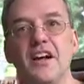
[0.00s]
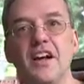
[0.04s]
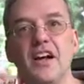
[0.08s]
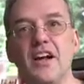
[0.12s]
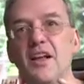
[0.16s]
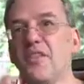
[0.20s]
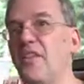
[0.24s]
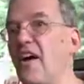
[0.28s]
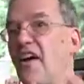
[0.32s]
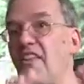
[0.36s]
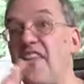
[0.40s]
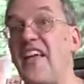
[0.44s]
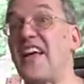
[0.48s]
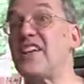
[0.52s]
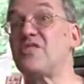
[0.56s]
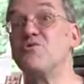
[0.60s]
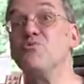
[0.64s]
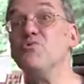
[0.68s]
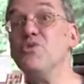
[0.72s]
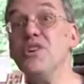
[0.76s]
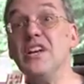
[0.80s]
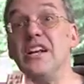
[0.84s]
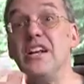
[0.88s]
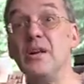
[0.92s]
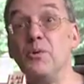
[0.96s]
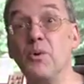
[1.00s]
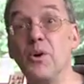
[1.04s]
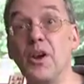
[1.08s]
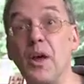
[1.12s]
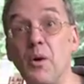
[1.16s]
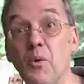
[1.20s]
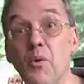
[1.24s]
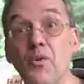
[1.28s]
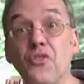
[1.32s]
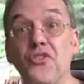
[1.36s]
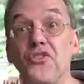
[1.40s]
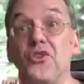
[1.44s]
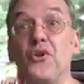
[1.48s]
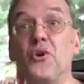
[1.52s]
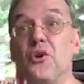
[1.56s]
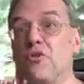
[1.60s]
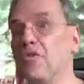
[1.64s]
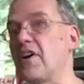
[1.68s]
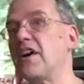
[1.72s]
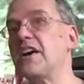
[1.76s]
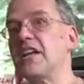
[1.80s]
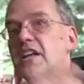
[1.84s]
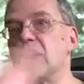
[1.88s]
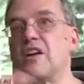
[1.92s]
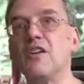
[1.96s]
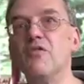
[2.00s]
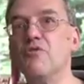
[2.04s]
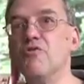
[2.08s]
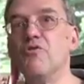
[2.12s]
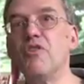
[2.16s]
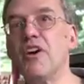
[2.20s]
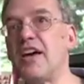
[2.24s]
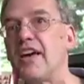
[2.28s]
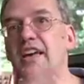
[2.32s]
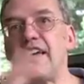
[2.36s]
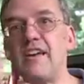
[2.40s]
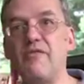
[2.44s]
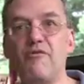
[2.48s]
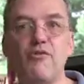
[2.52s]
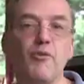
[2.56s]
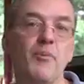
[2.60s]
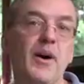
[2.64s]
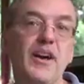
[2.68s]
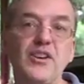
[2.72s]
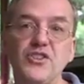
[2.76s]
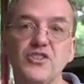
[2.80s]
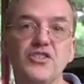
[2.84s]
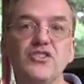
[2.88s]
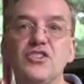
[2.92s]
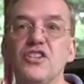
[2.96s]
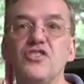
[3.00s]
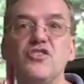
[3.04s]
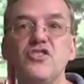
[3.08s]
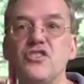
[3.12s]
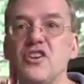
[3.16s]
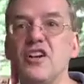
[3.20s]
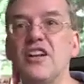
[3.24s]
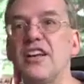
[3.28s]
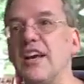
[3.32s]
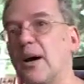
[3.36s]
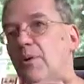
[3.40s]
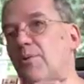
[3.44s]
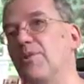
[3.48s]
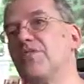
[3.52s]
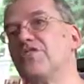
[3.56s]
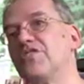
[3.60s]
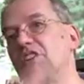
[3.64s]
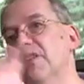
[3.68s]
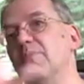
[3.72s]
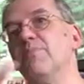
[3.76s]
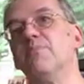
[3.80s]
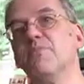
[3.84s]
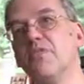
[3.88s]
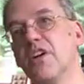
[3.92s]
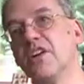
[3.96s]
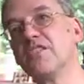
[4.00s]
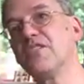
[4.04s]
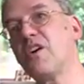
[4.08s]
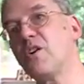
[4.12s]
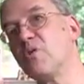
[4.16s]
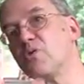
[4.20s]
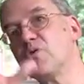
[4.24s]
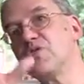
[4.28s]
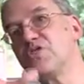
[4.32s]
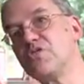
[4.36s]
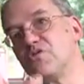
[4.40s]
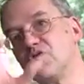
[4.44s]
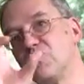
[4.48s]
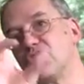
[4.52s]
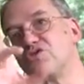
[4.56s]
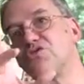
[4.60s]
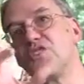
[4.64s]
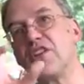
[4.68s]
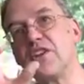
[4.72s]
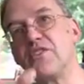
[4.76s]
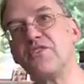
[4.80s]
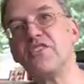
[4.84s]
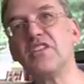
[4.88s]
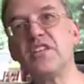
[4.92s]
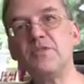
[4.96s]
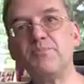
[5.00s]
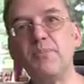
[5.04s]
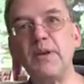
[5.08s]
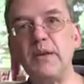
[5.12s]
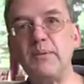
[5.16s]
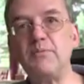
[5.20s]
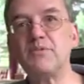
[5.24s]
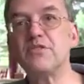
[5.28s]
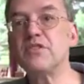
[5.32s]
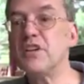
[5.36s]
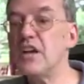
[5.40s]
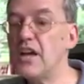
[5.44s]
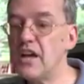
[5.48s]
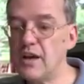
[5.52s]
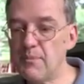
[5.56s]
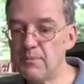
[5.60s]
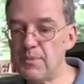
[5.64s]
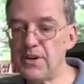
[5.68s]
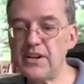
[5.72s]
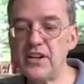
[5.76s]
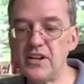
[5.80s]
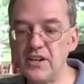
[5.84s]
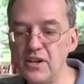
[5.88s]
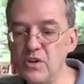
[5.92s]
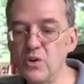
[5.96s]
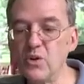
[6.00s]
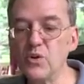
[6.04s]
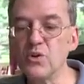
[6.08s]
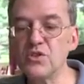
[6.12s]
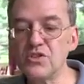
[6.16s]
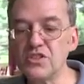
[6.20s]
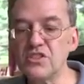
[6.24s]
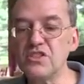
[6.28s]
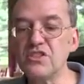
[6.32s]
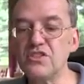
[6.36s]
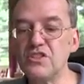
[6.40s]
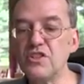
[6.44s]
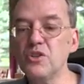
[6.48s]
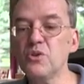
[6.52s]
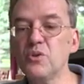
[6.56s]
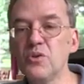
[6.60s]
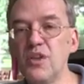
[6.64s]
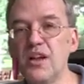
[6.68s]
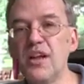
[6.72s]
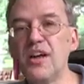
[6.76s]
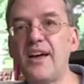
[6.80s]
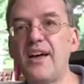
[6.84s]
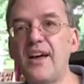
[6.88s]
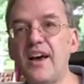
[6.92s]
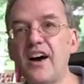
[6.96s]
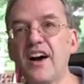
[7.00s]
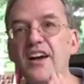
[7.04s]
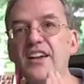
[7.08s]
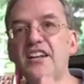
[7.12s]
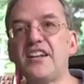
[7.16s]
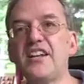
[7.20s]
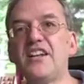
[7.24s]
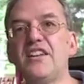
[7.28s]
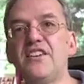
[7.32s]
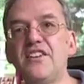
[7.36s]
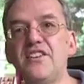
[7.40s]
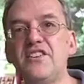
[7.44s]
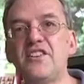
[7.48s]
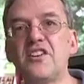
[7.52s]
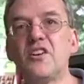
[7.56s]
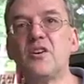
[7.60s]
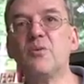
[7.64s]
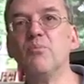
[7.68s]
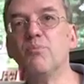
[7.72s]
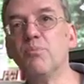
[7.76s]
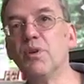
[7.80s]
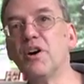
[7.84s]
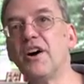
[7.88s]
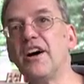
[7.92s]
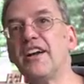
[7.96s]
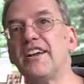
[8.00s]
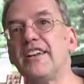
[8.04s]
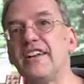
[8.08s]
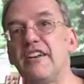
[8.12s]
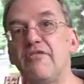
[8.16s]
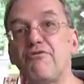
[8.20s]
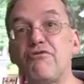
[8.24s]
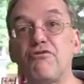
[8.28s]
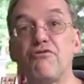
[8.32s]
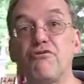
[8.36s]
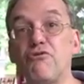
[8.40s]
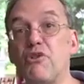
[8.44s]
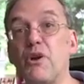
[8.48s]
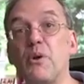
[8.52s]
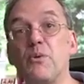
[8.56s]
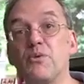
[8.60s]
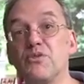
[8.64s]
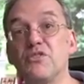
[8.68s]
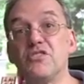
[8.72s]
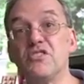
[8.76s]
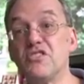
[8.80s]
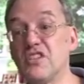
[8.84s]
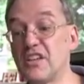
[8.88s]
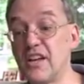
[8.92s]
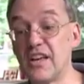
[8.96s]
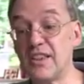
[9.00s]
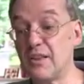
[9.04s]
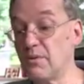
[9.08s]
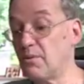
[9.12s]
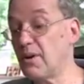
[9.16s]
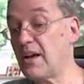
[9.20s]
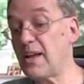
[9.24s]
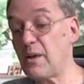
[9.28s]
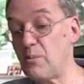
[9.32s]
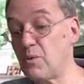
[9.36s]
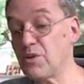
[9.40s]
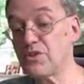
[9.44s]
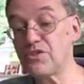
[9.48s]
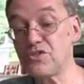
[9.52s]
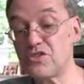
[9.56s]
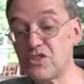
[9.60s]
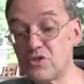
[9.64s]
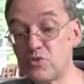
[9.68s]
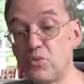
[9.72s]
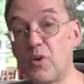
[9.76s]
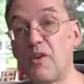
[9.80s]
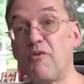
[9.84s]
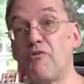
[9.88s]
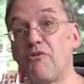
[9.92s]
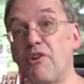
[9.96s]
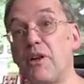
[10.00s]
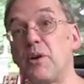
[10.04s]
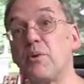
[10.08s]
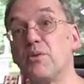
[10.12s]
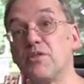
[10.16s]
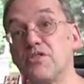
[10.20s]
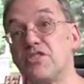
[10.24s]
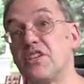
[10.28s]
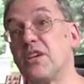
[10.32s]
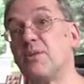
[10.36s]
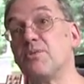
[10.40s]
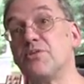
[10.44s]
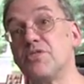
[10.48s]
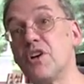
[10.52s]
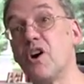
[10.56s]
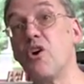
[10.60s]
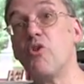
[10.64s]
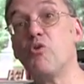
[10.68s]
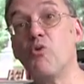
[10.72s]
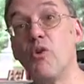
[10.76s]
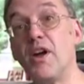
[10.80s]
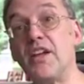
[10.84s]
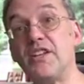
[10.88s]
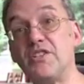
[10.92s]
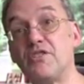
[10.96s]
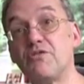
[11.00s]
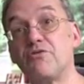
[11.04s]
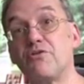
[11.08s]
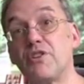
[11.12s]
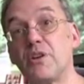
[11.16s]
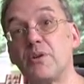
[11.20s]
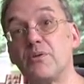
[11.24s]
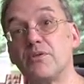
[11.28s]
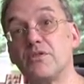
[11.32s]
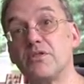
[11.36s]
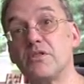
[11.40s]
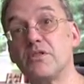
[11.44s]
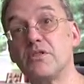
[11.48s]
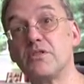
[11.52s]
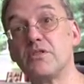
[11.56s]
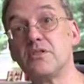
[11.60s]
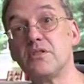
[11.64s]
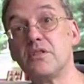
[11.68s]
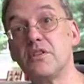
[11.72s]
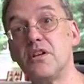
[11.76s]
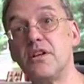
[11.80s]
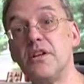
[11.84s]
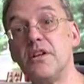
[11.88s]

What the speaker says: and that's really what I want to do. If I'm going to convey information digitally, I want to send a whole string of these beeps. But in order to do that, I needed to combine different frequencies together, right? It wasn't just one frequency, it was a whole range of frequencies.